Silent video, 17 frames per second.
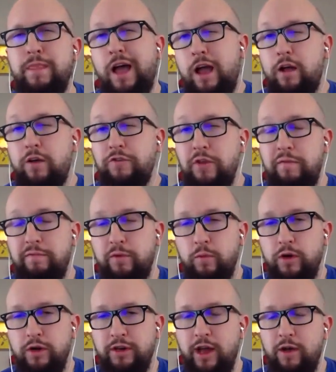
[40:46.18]
I also
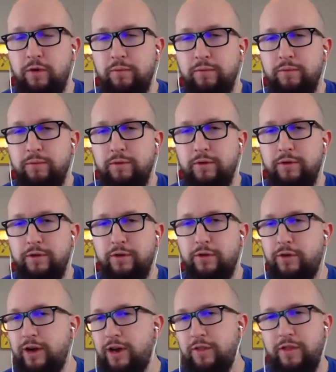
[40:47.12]
haven't worked out
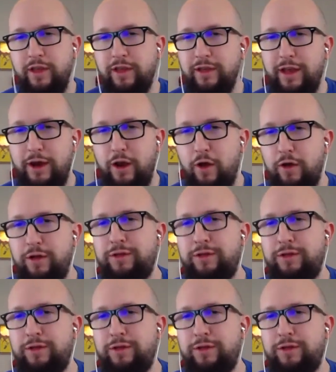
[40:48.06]
or anything at all,